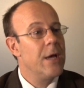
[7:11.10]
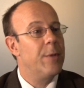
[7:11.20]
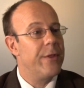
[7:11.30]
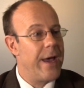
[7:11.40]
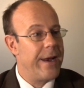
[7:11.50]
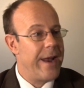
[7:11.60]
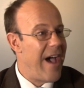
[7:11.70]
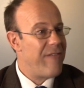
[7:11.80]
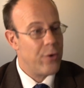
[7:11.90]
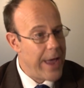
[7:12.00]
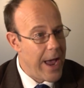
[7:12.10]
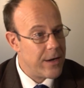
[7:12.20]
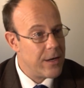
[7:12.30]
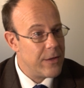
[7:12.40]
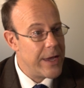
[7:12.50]
But then after
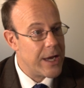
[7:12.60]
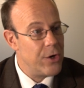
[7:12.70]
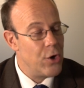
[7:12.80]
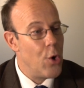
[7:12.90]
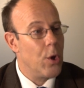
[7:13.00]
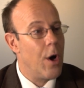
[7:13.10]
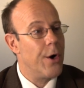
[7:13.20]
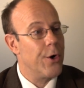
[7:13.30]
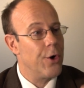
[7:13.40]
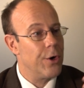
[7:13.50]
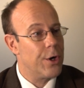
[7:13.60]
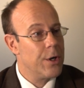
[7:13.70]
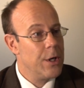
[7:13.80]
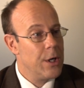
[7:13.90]
that, they can no longer